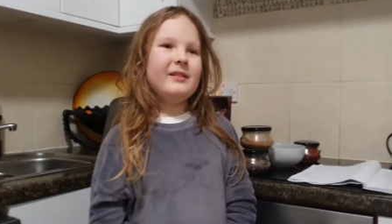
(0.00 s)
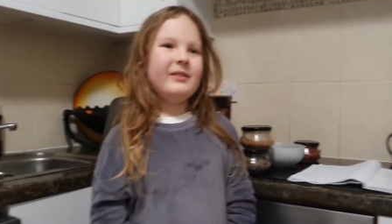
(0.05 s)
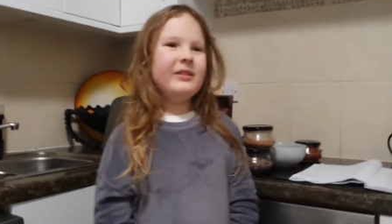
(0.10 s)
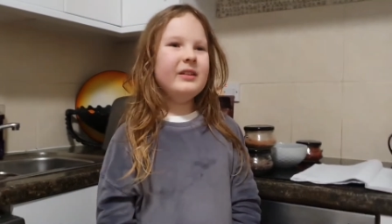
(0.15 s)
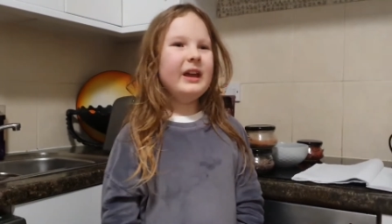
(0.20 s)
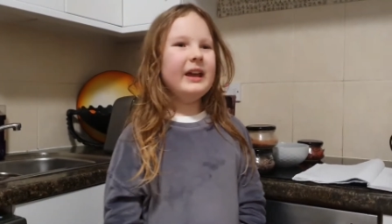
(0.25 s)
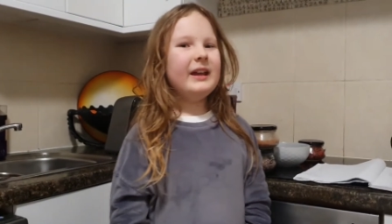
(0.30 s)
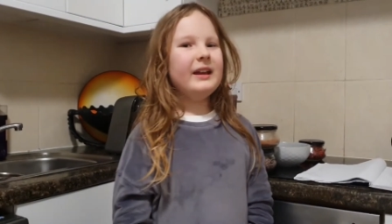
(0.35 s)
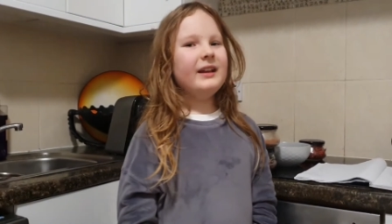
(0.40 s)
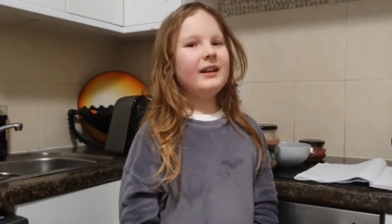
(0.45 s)

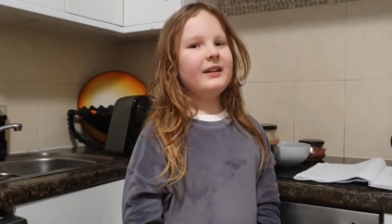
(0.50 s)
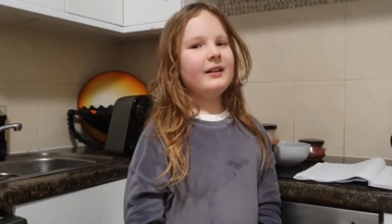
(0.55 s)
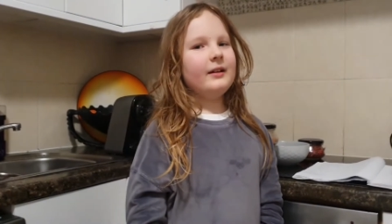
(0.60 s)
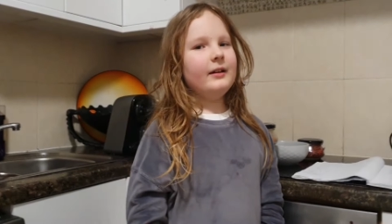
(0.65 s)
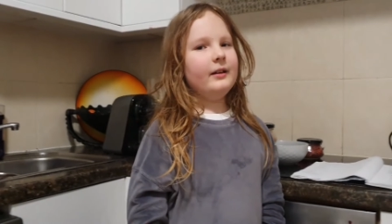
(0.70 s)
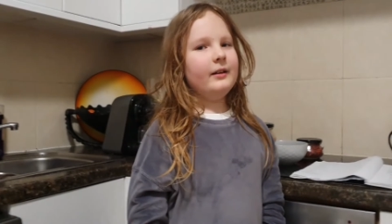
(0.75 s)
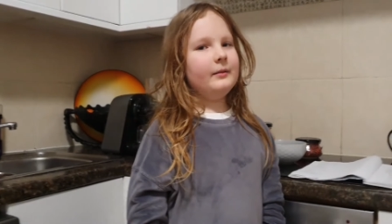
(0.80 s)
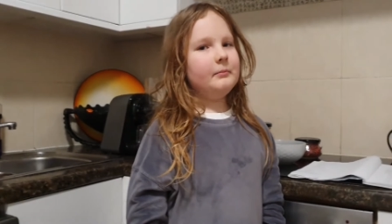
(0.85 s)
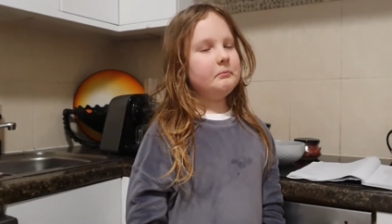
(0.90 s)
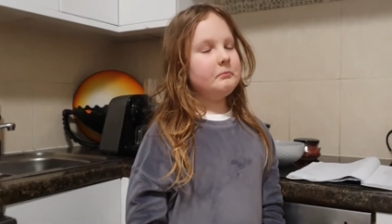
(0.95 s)
They
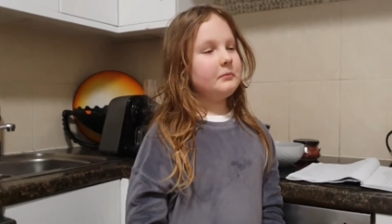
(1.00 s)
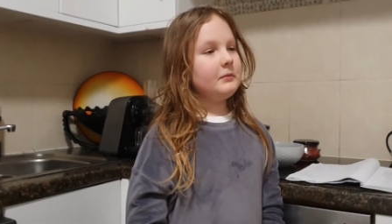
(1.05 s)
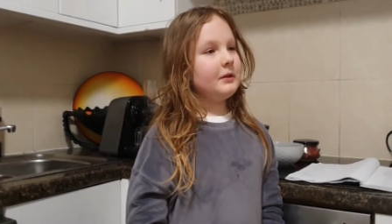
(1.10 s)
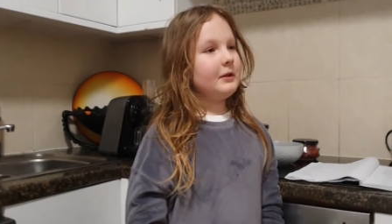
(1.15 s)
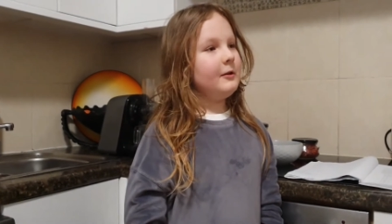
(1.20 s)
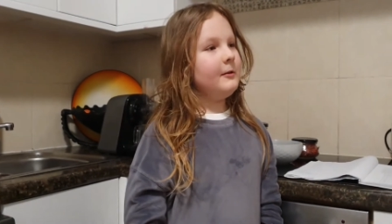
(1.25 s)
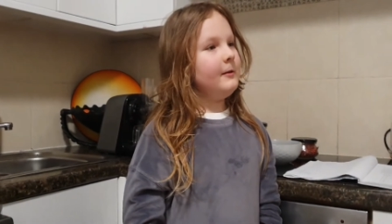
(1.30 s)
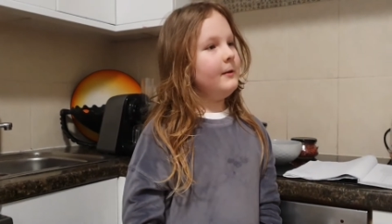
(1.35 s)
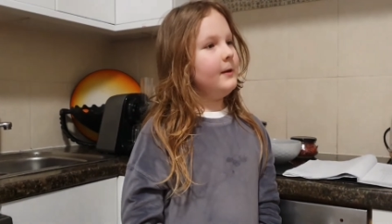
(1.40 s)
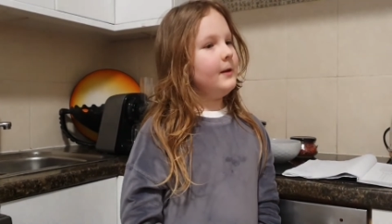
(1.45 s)
can
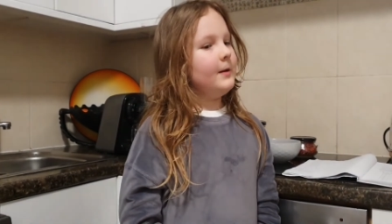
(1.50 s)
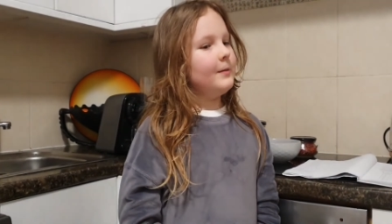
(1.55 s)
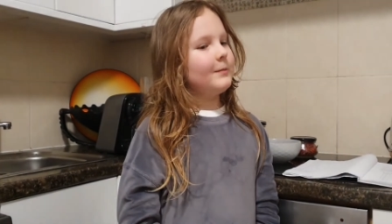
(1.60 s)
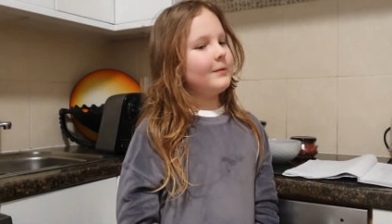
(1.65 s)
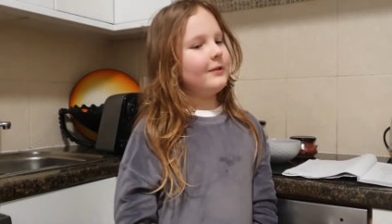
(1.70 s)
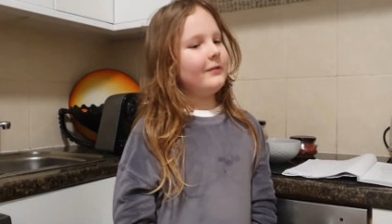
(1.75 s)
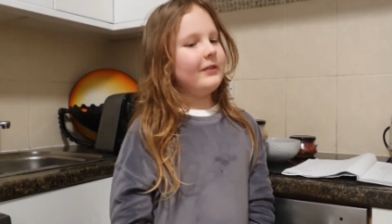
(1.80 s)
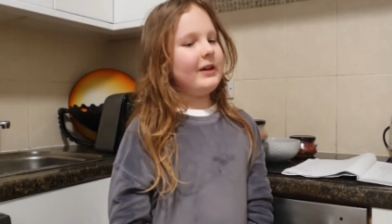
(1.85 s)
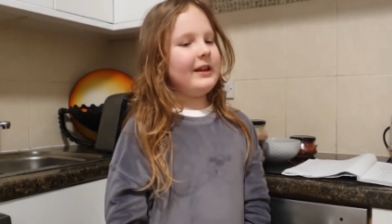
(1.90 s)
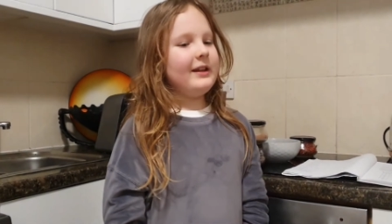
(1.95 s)

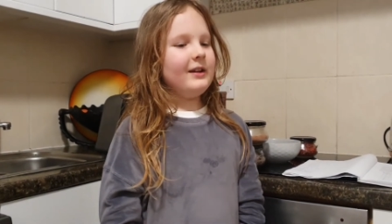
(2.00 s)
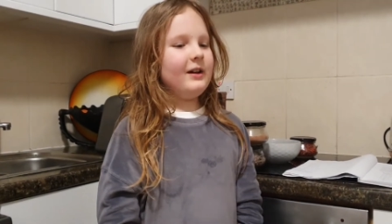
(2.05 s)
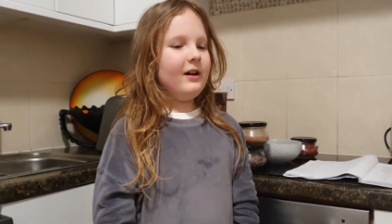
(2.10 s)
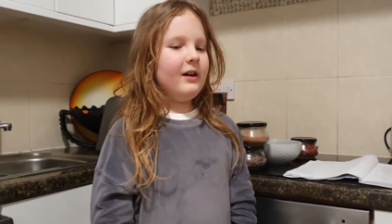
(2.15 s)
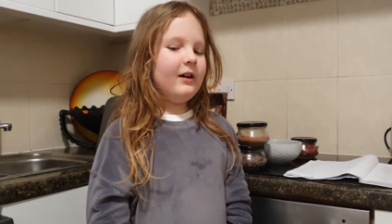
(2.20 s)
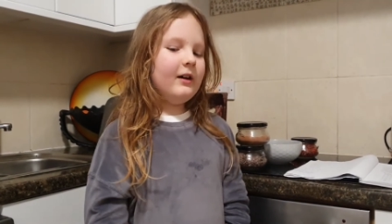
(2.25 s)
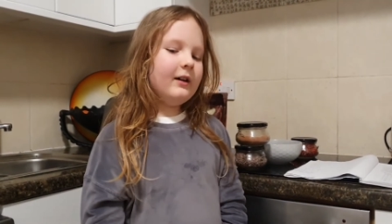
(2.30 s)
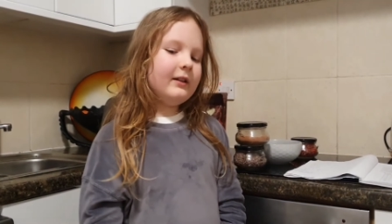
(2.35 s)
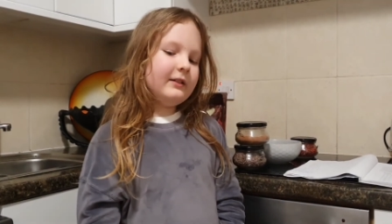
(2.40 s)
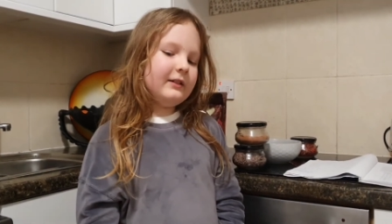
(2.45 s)
prevent
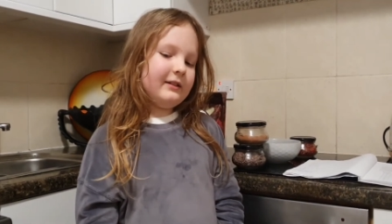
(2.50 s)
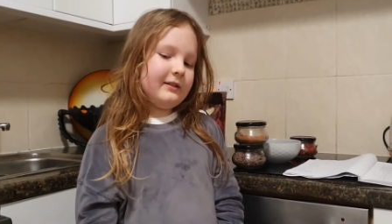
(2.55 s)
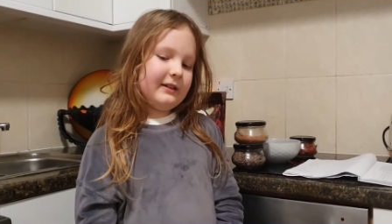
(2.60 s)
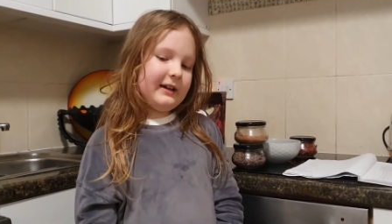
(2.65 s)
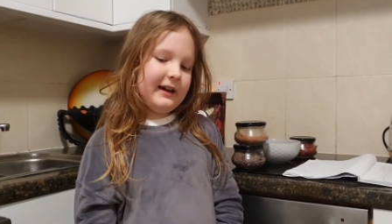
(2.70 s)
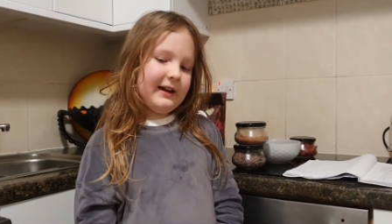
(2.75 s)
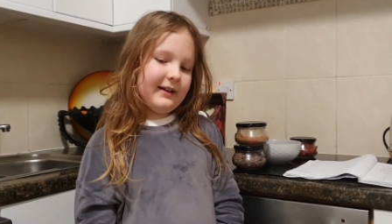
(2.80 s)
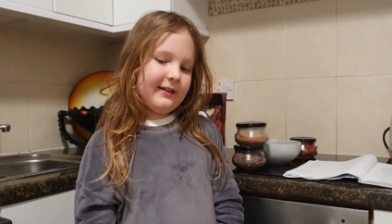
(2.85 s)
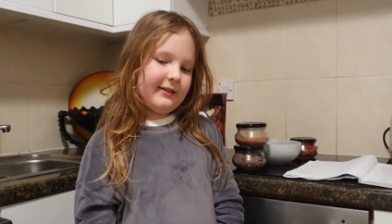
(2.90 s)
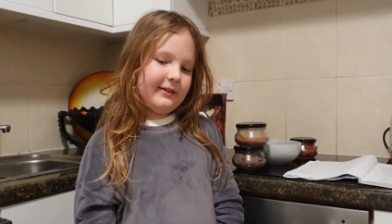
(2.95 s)
heart
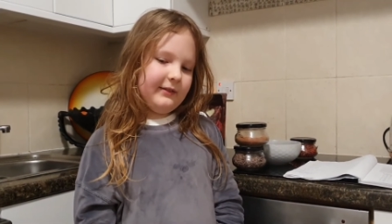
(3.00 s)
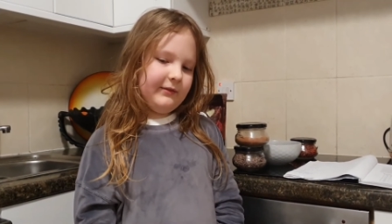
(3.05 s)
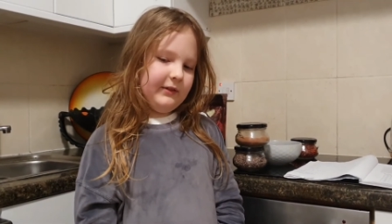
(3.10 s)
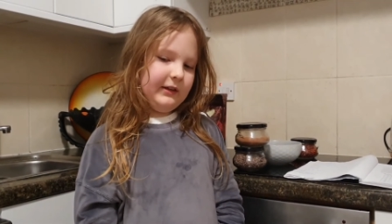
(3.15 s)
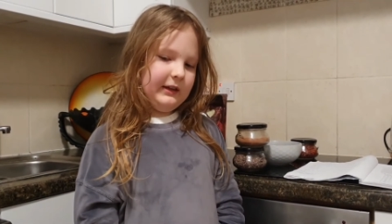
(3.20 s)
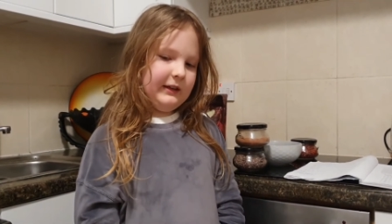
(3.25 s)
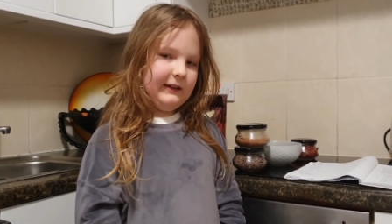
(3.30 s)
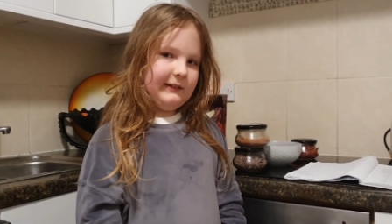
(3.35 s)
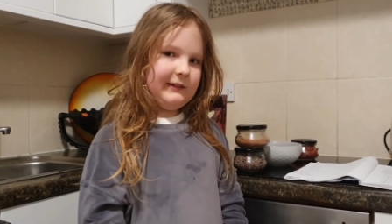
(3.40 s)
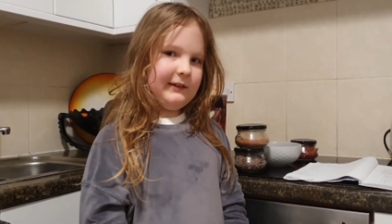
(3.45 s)
attacks if you
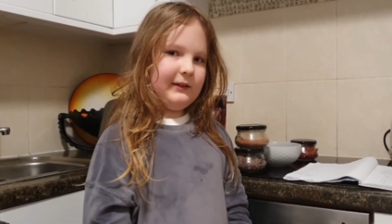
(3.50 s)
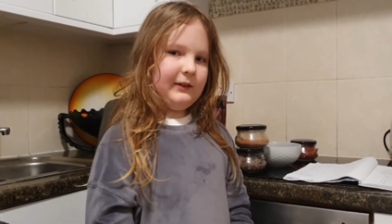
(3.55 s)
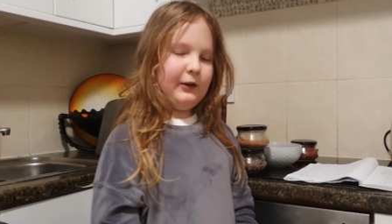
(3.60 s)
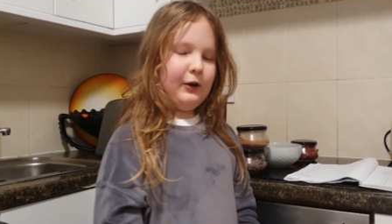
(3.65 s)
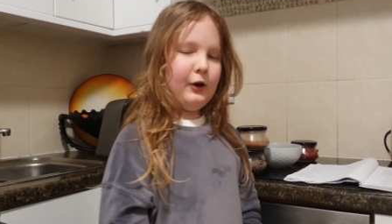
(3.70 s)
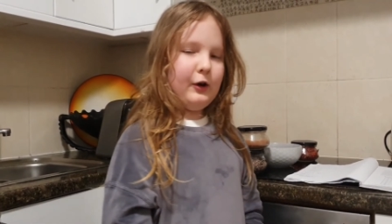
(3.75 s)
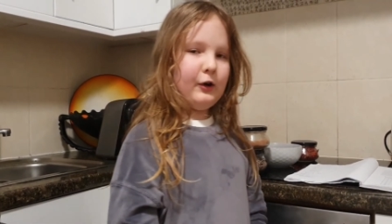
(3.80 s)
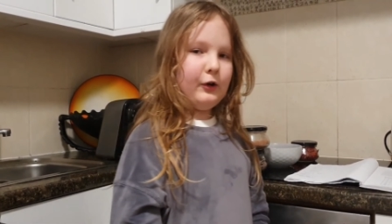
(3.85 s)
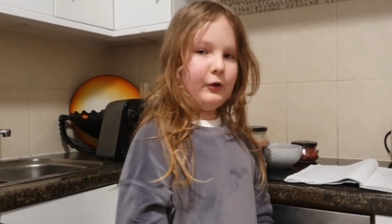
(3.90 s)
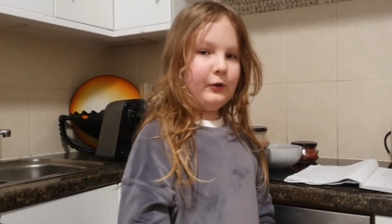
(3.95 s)
didn't
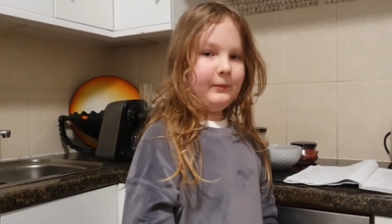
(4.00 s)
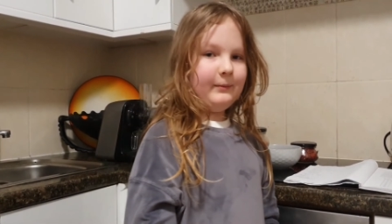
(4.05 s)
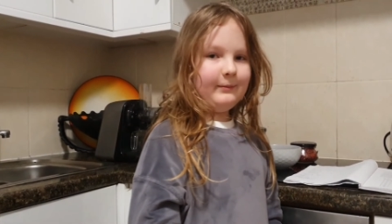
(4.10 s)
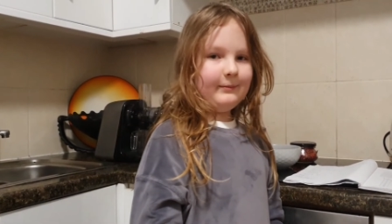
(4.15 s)
know.